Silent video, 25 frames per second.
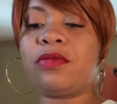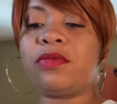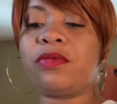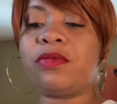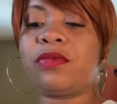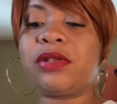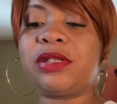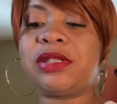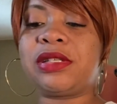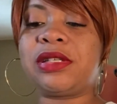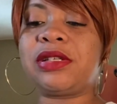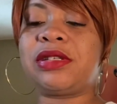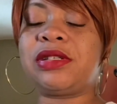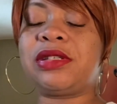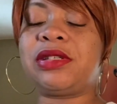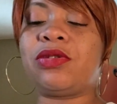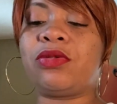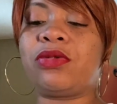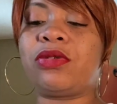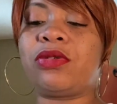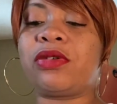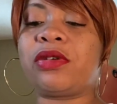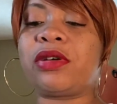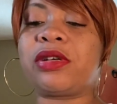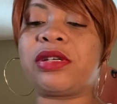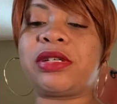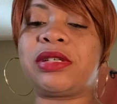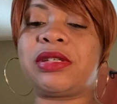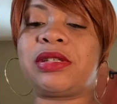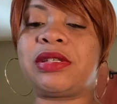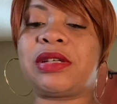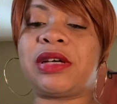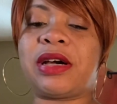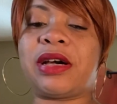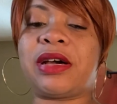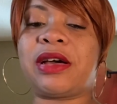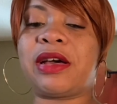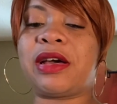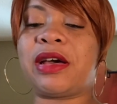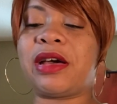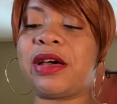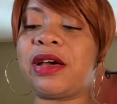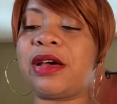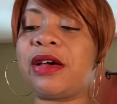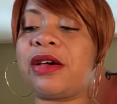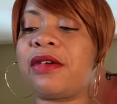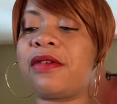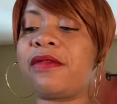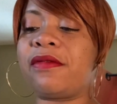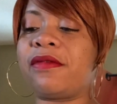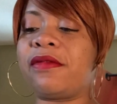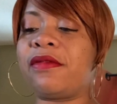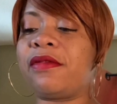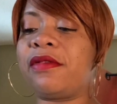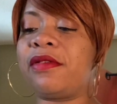What's the Taurus I have?